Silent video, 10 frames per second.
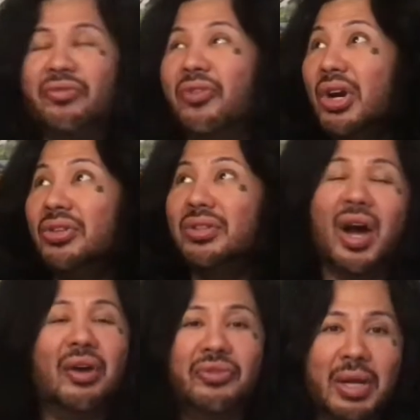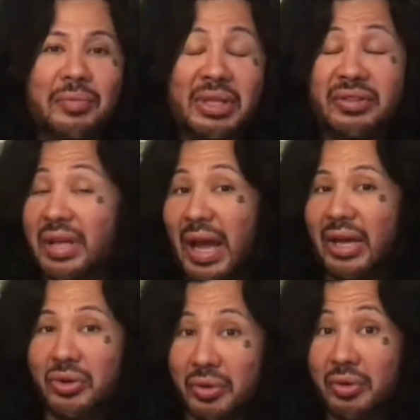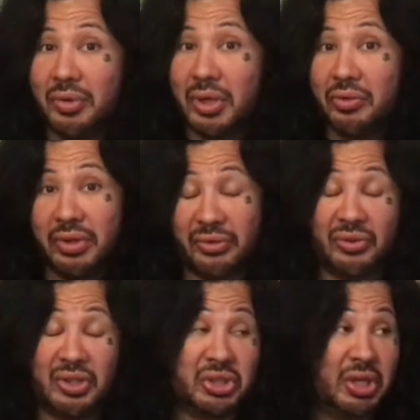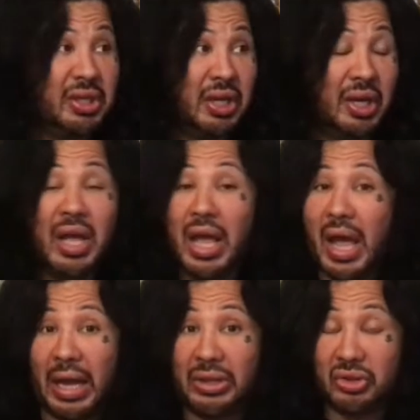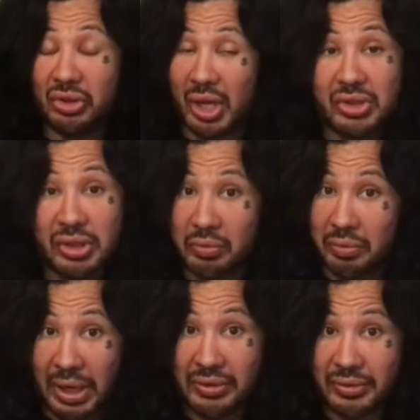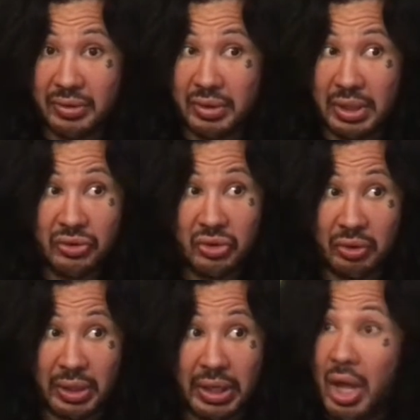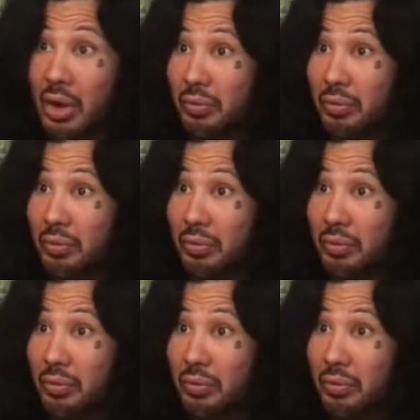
First off, let me say, who knew that Virginia has such a racist history?